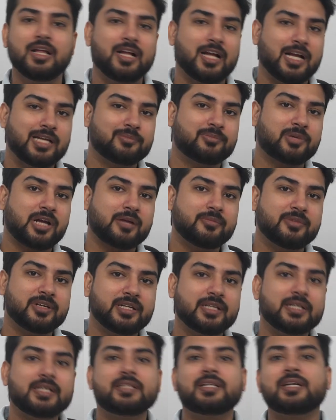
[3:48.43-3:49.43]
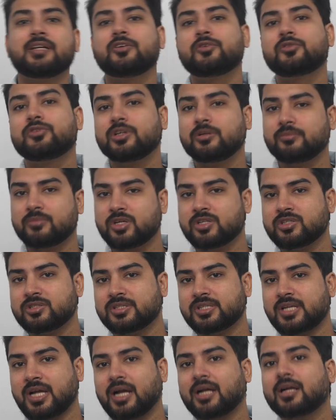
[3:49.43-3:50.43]
And primarily they're using
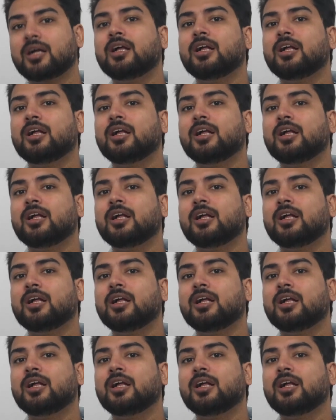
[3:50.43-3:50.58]
MERNSTACK.